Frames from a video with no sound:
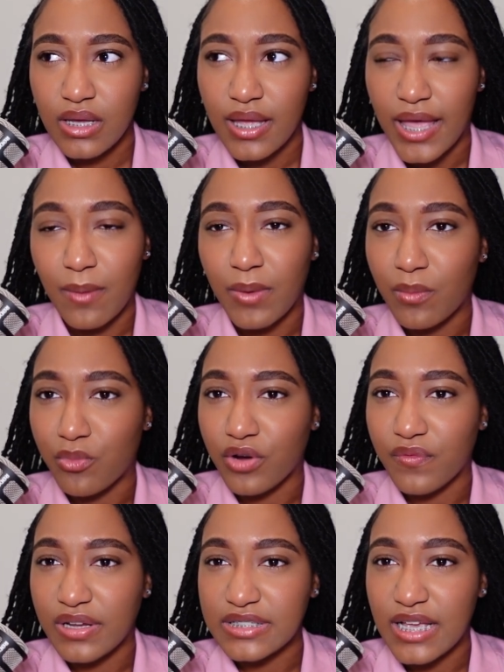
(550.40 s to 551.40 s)
at my
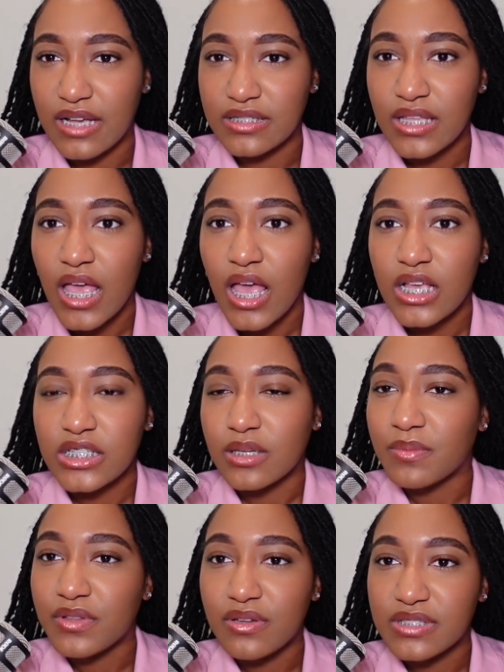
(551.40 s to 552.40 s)
boyfriend's house,
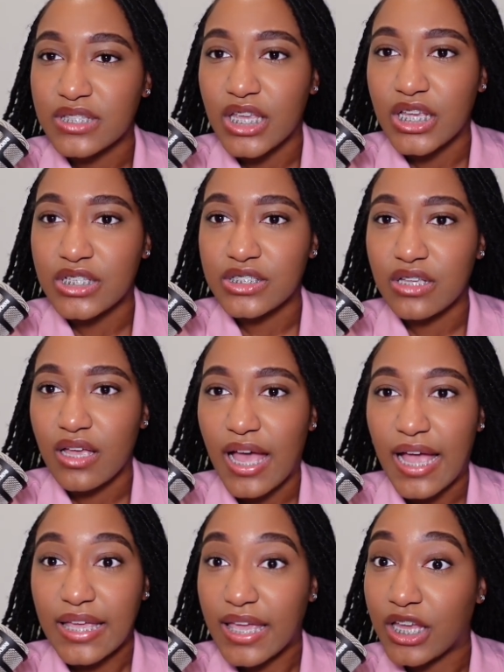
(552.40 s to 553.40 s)
some of those things
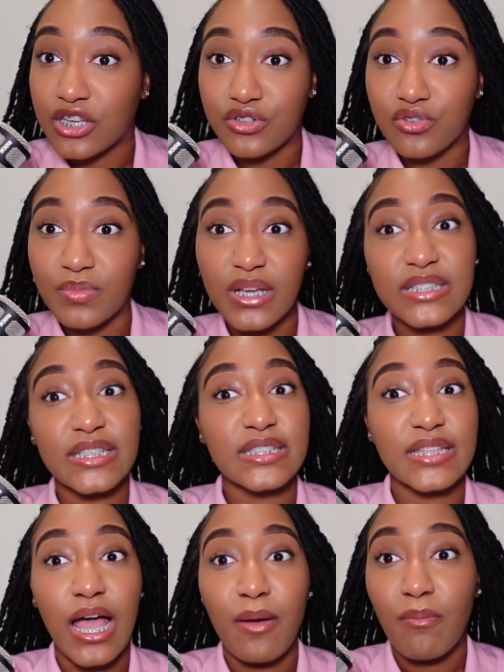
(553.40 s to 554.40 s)
I can't do because it's
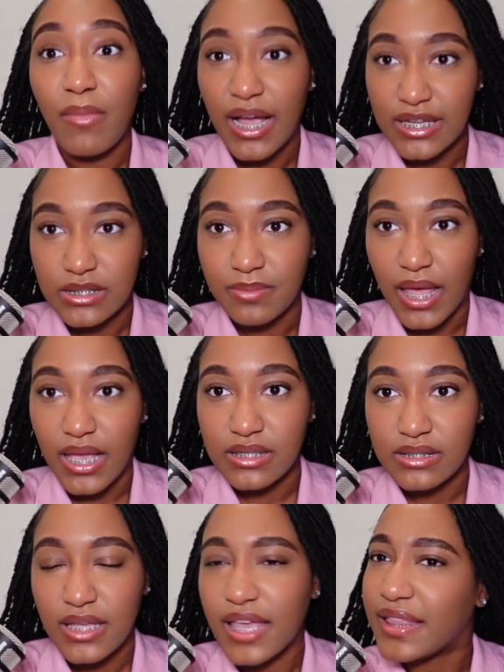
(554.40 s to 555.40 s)
not my space.
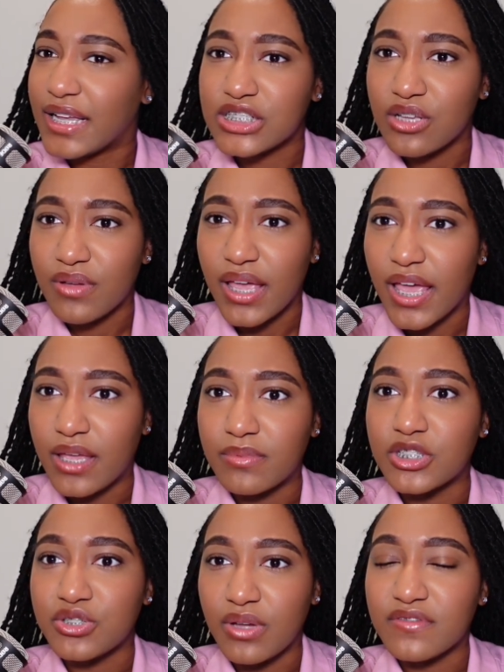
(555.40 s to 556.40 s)
And that's okay,
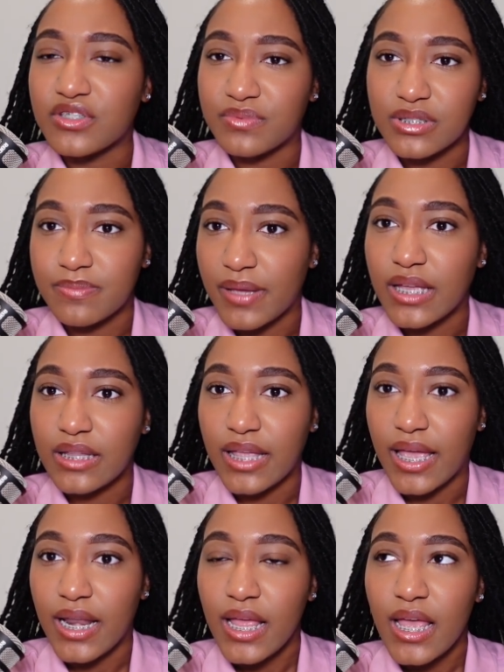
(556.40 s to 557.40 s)
but you have to respect
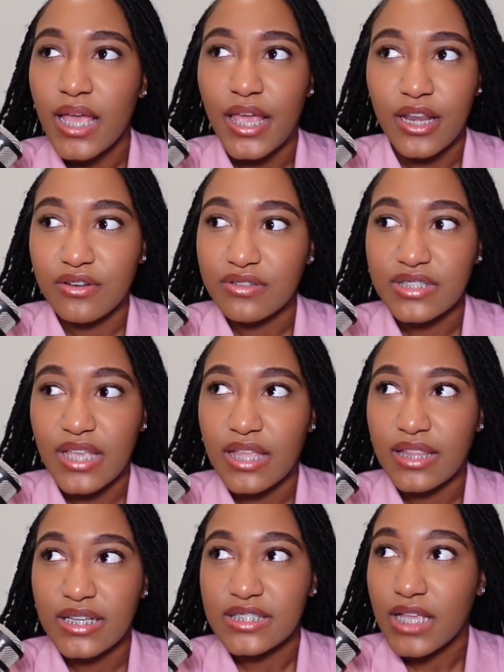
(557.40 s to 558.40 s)
that and understand
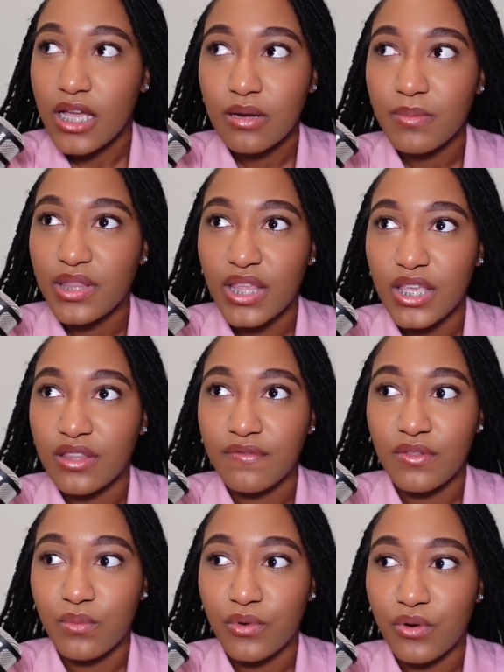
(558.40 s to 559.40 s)
that it's not gonna be the end of
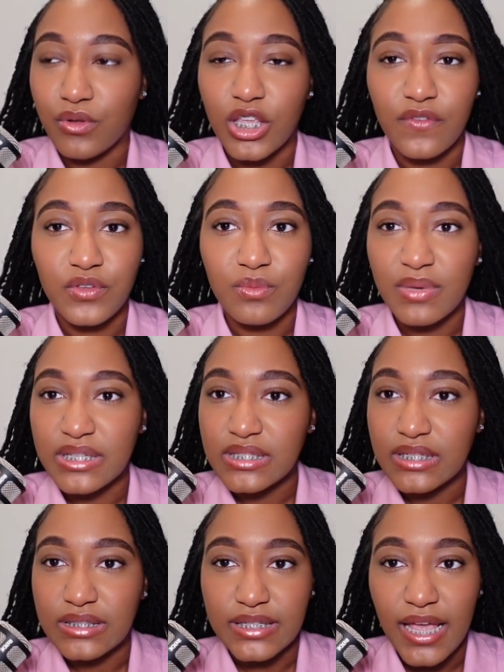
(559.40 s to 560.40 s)
the world if you miss
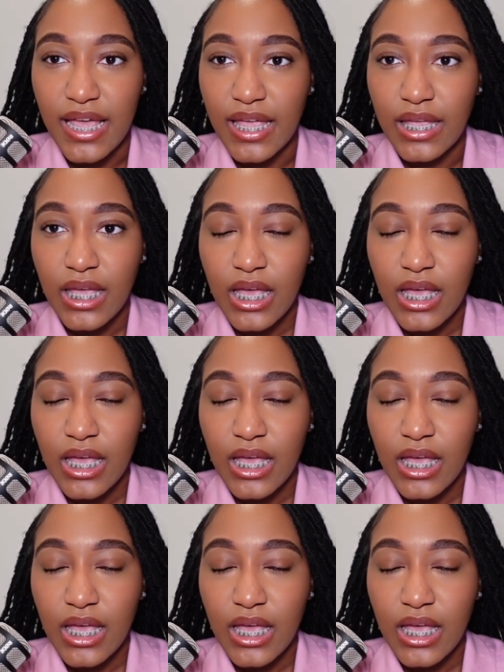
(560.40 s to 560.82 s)
a day